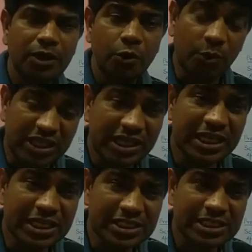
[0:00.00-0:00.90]
whether
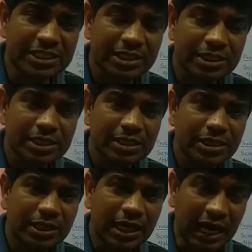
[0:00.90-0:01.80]
he is
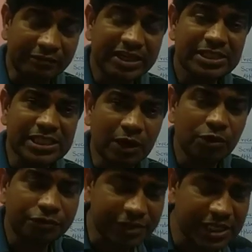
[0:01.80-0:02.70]
having
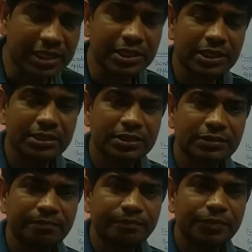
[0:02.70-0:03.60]
sound physique
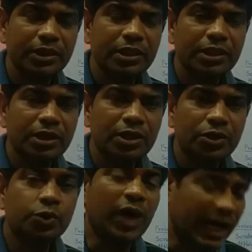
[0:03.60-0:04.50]

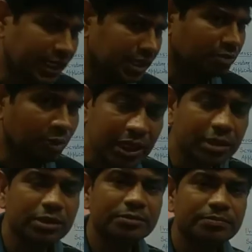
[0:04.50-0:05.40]
to handle the
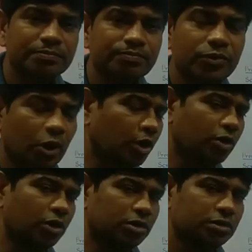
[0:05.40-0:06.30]
work or not.